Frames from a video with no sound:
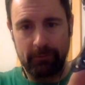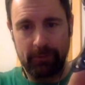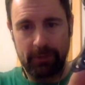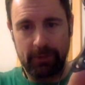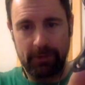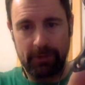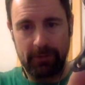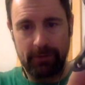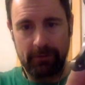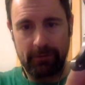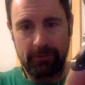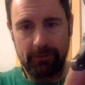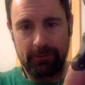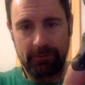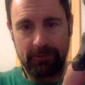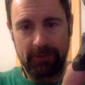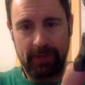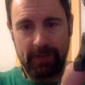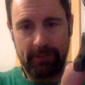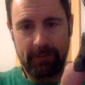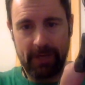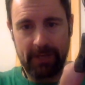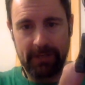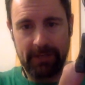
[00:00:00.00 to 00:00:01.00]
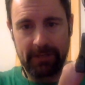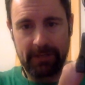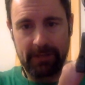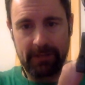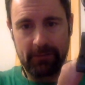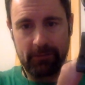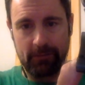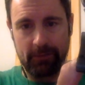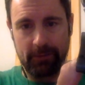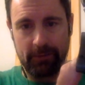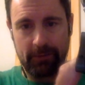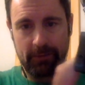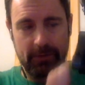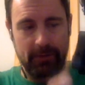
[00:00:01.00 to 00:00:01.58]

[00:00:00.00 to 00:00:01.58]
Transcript: but same idea with